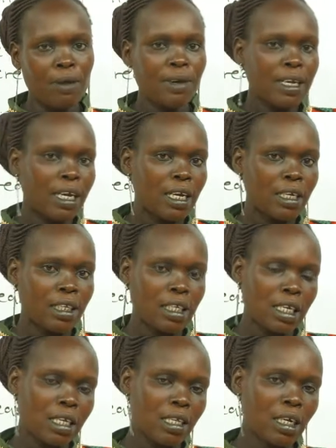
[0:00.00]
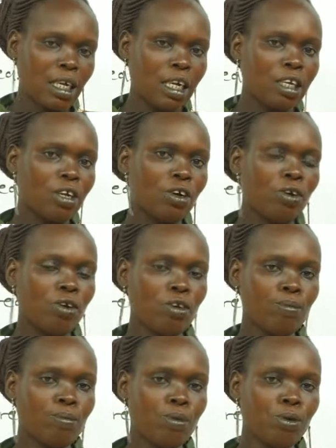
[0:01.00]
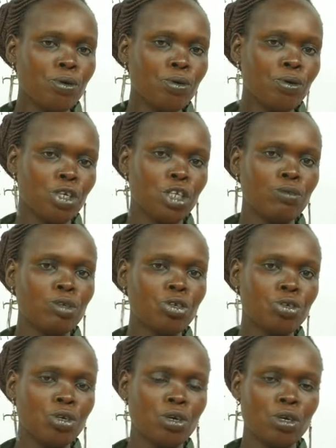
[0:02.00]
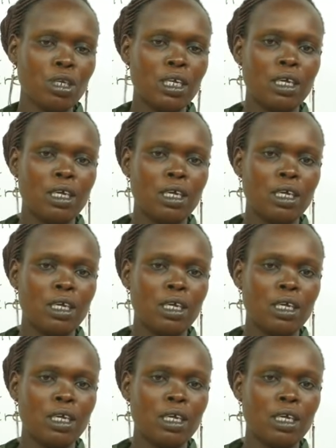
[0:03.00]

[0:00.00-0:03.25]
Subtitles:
whether it is red or blue, it will show